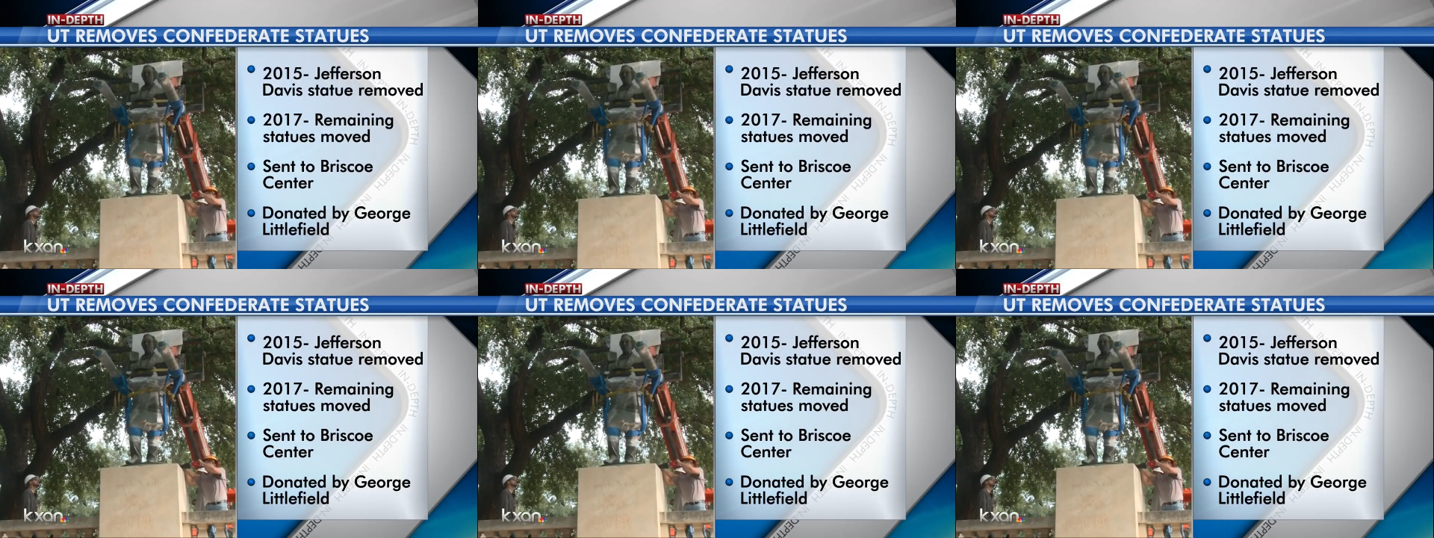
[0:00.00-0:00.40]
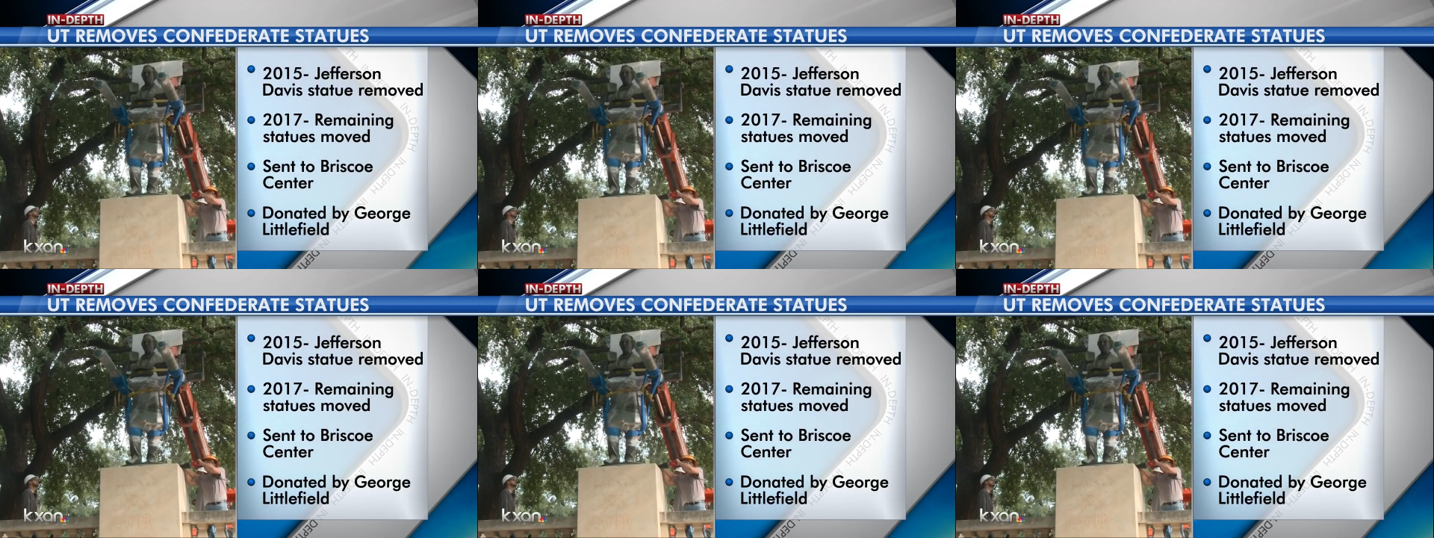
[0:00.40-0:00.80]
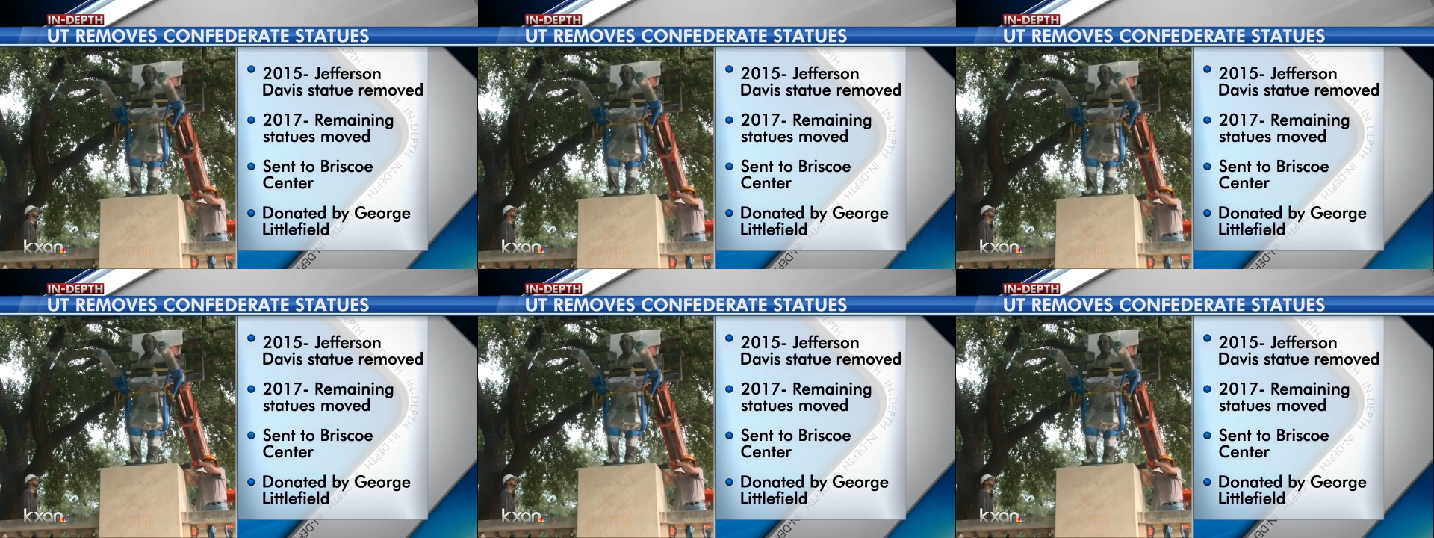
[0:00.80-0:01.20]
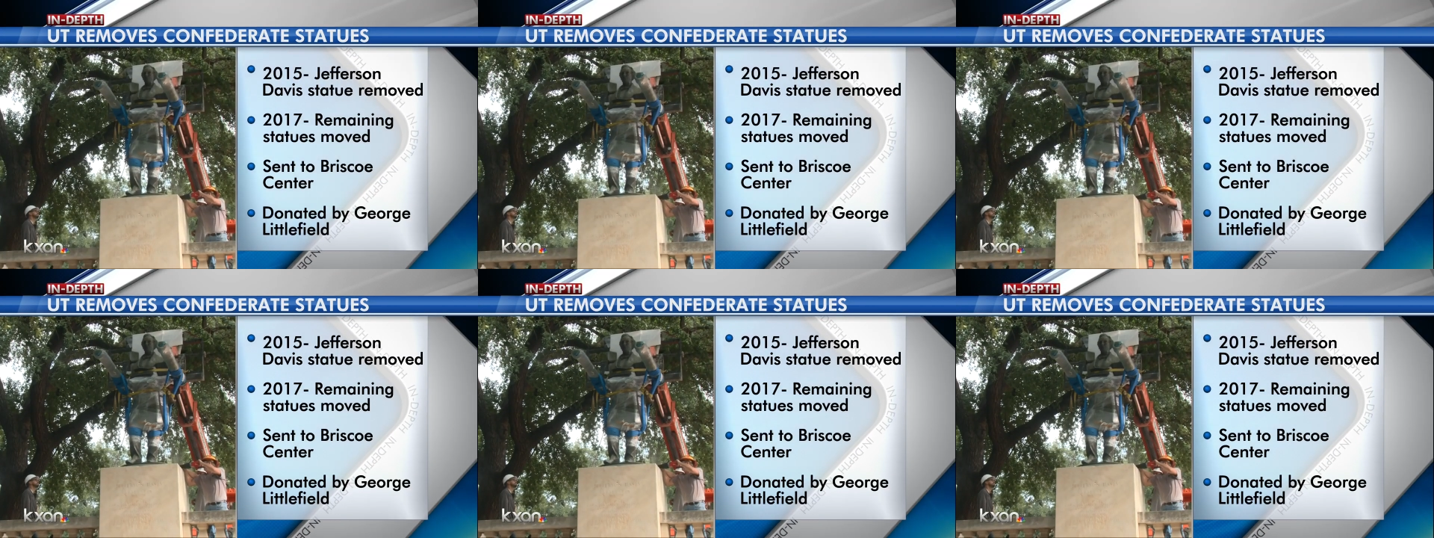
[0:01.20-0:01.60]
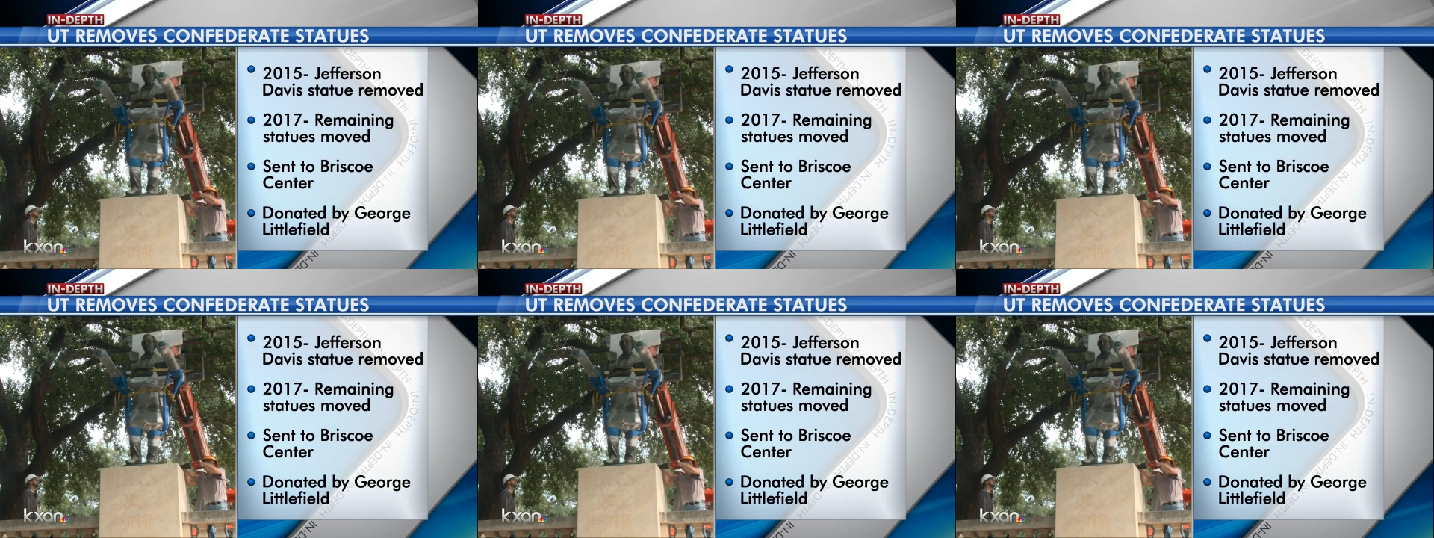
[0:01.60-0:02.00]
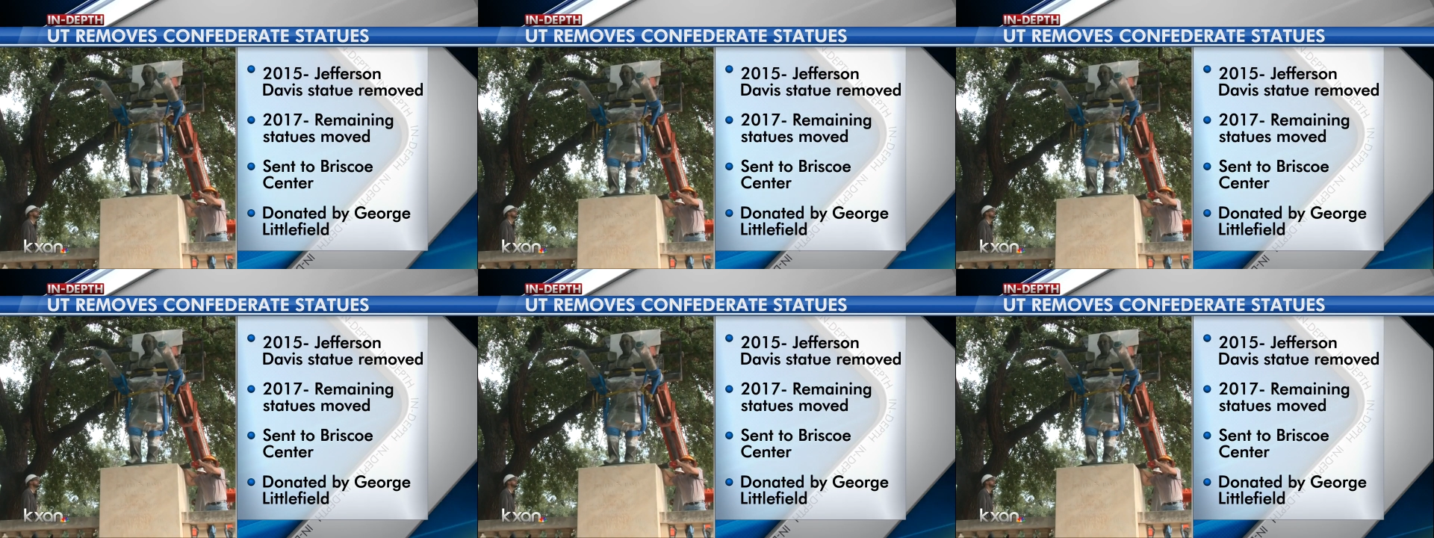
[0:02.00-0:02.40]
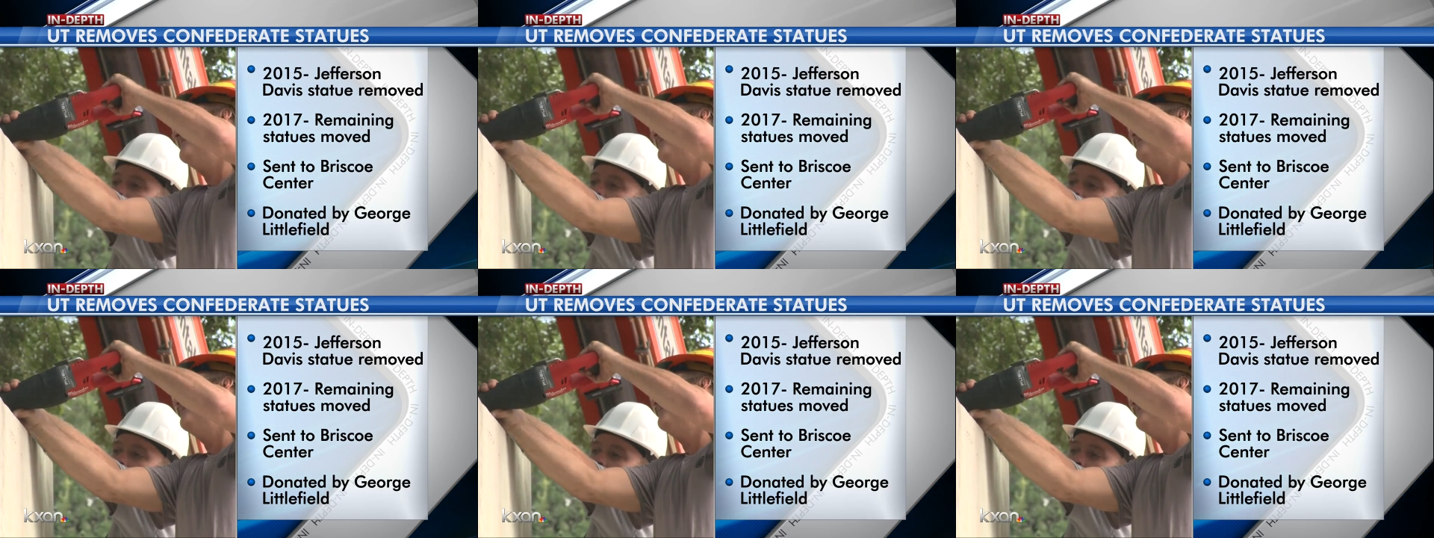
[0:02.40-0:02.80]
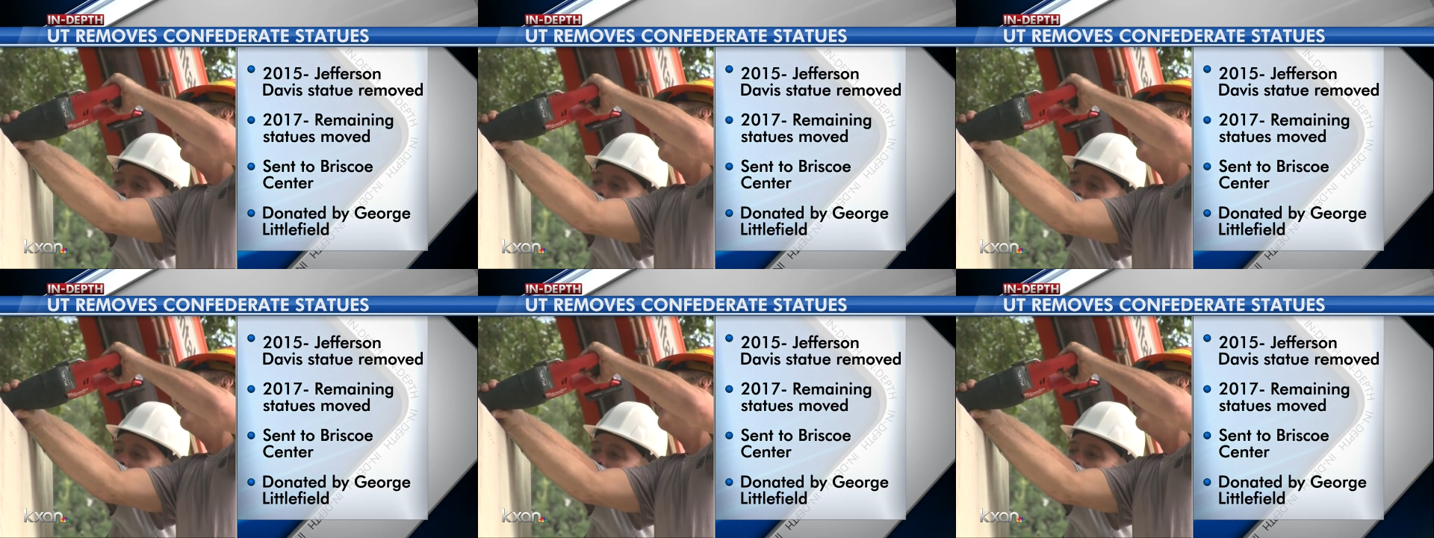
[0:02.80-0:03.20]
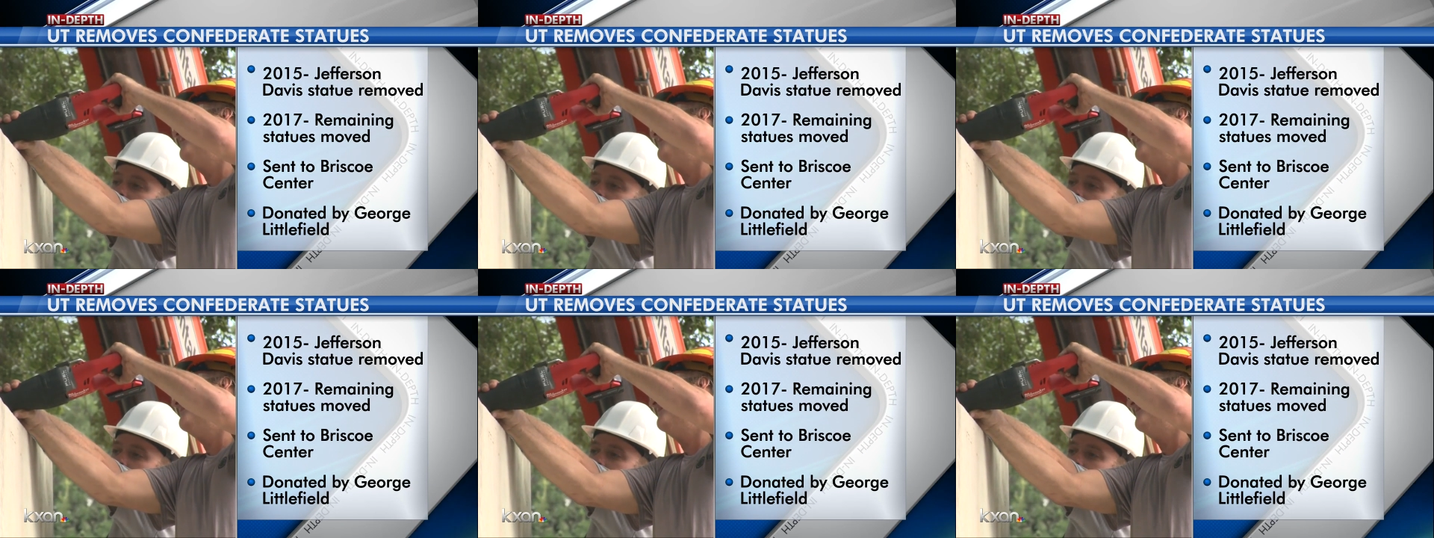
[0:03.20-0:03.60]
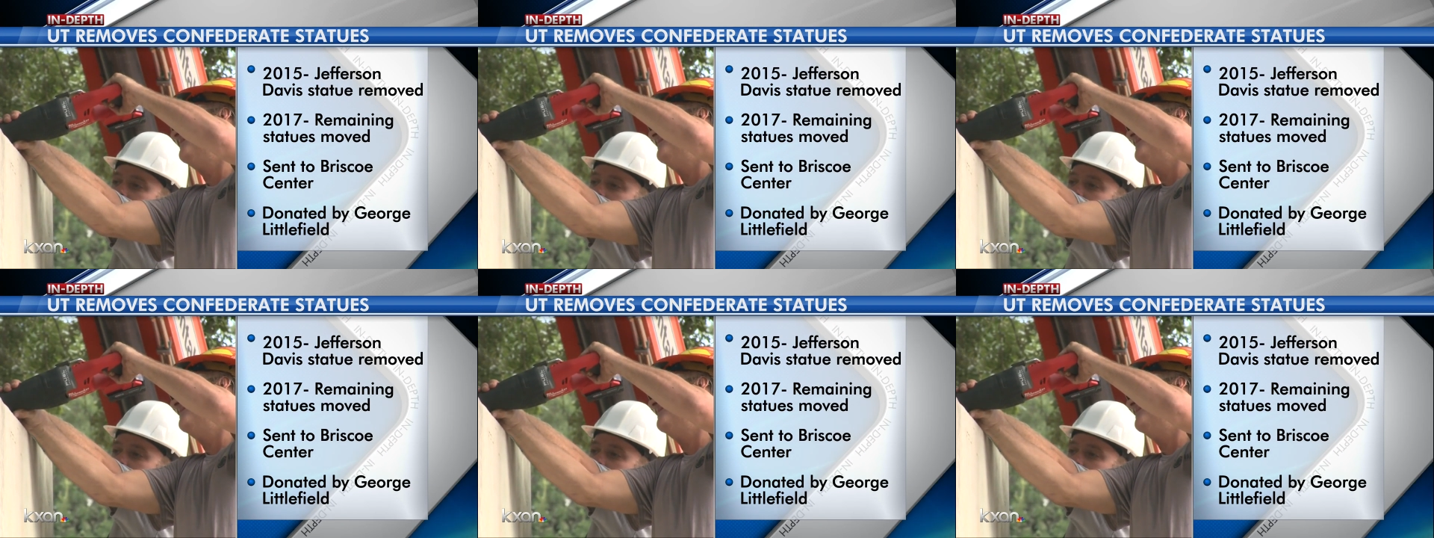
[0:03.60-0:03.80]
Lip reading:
(no speaker visible)